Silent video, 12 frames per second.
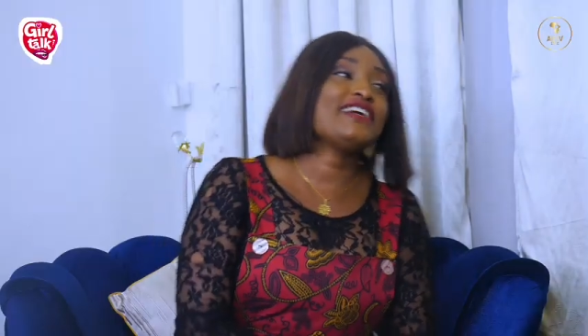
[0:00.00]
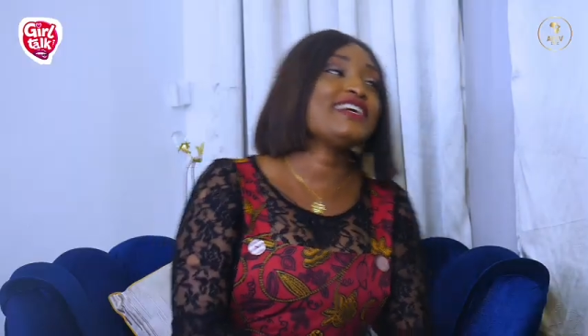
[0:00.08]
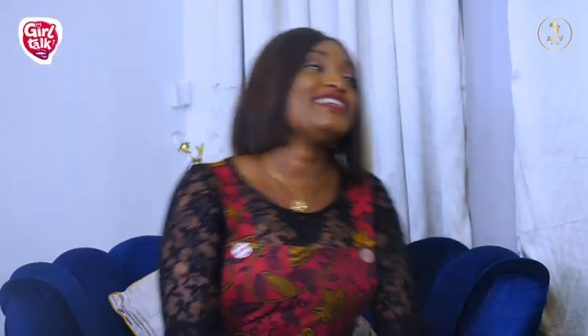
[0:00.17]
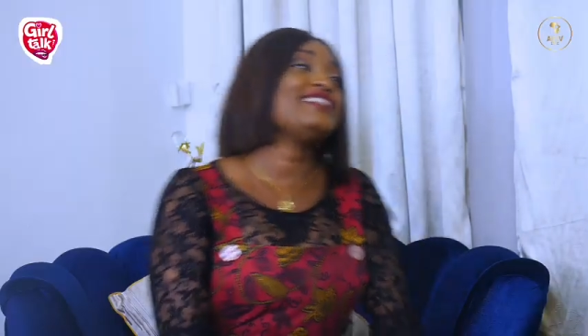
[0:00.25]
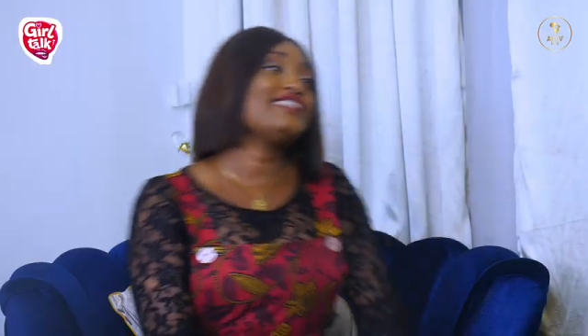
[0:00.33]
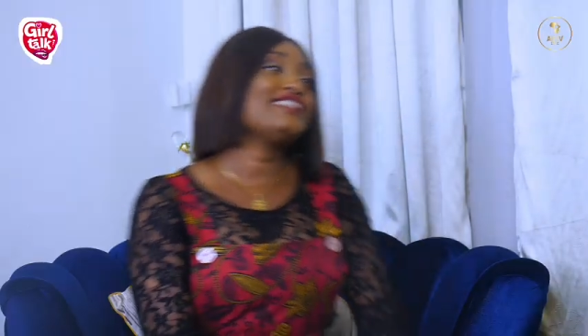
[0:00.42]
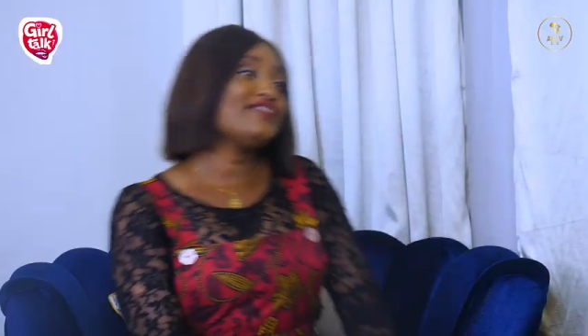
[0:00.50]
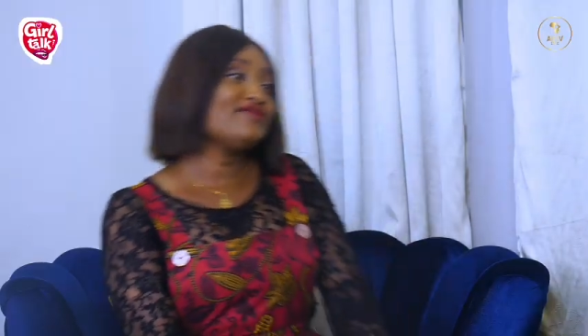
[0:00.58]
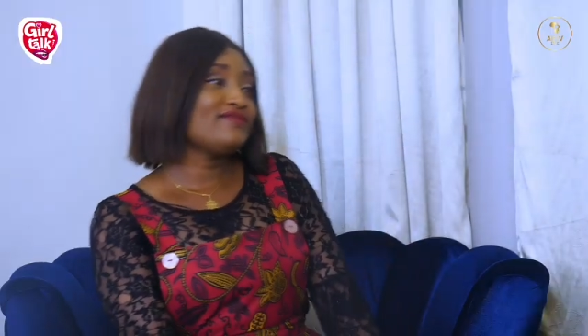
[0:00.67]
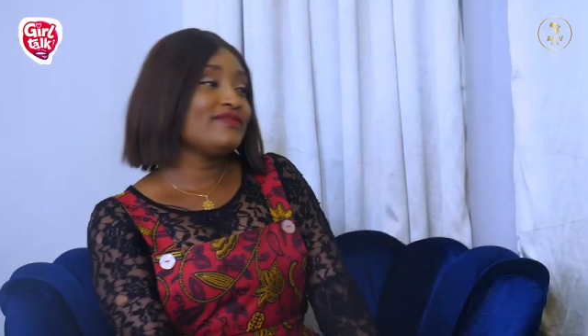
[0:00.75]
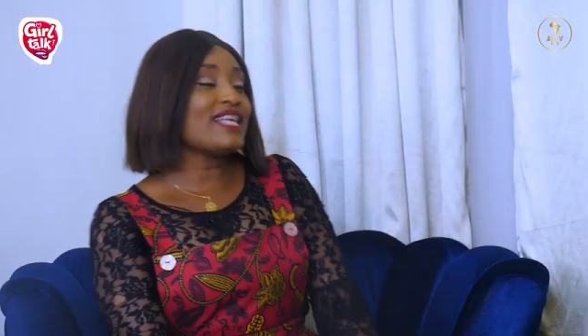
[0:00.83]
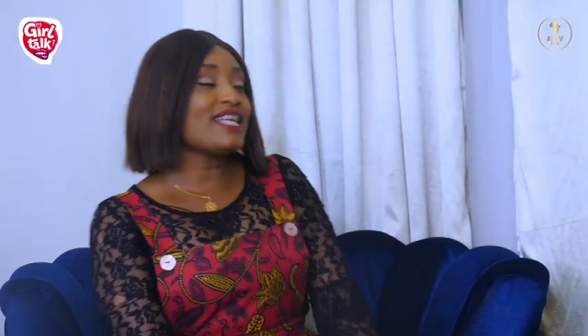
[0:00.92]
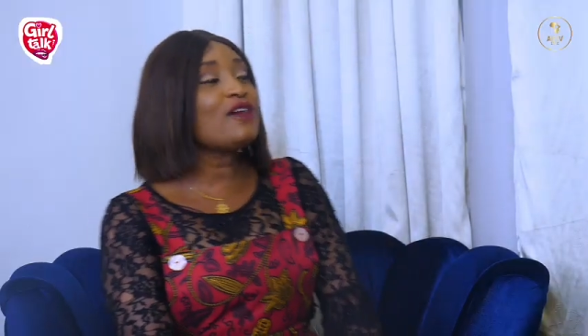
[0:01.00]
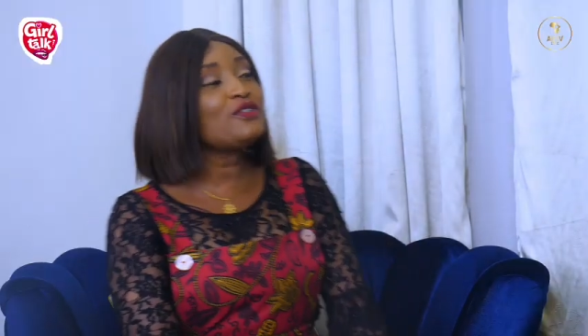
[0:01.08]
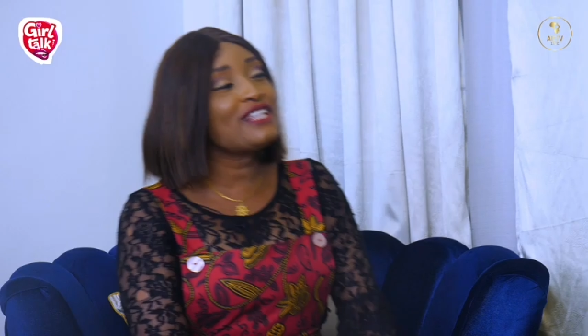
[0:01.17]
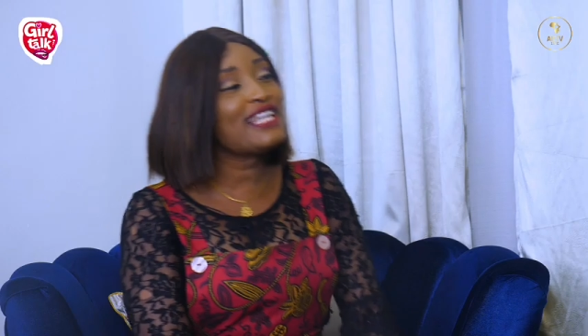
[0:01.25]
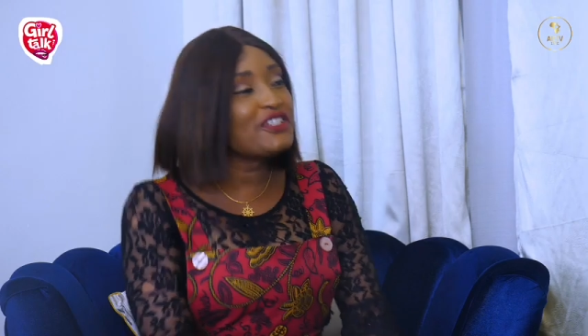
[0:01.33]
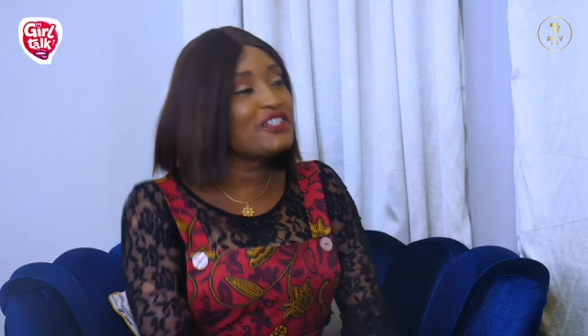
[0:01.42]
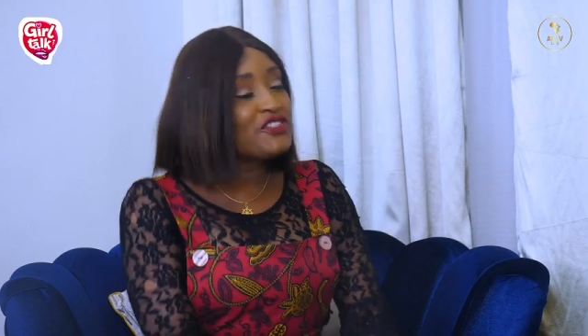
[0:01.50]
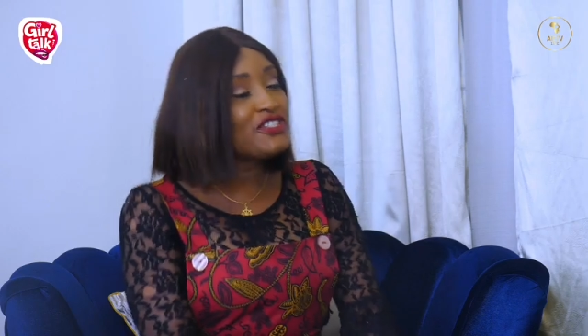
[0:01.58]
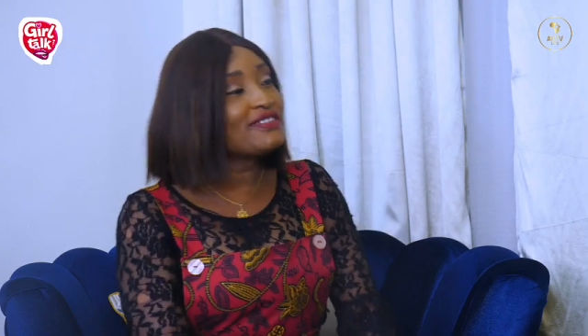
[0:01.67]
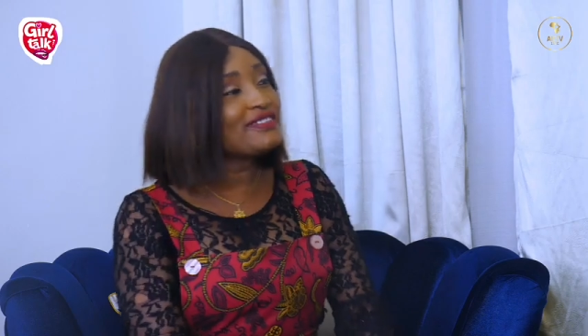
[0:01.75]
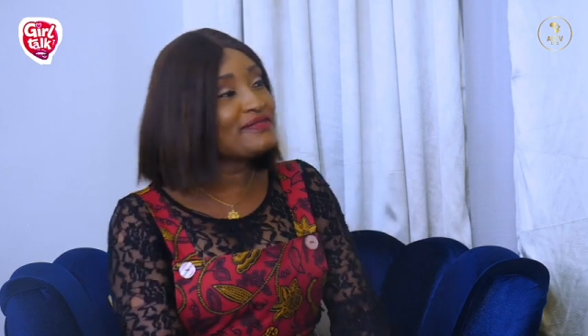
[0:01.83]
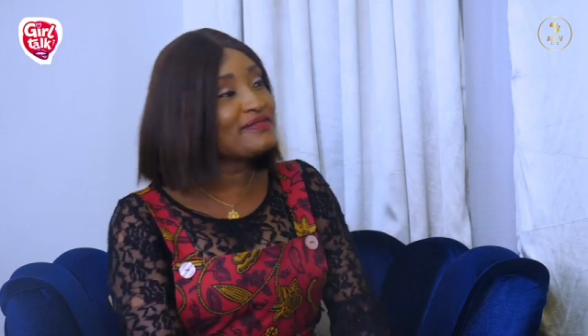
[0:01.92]
Right. So how do you like your
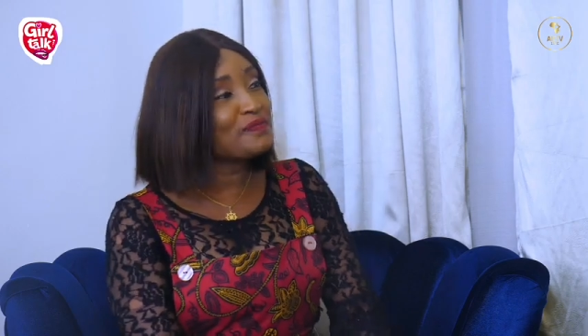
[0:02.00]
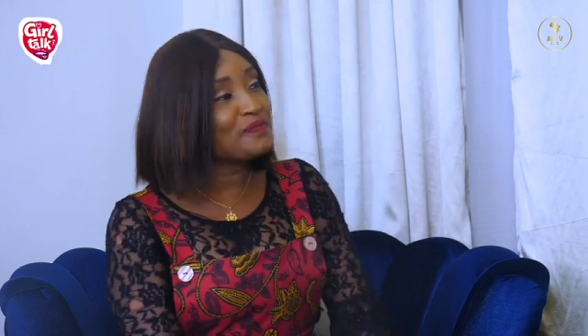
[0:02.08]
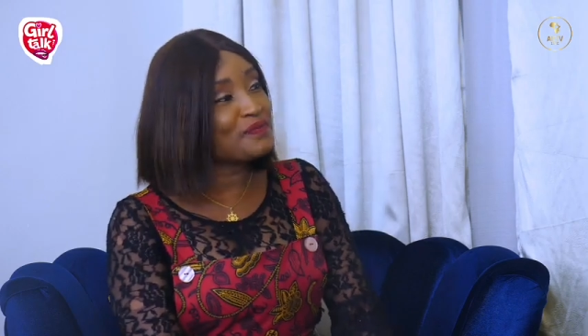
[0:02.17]
jeans?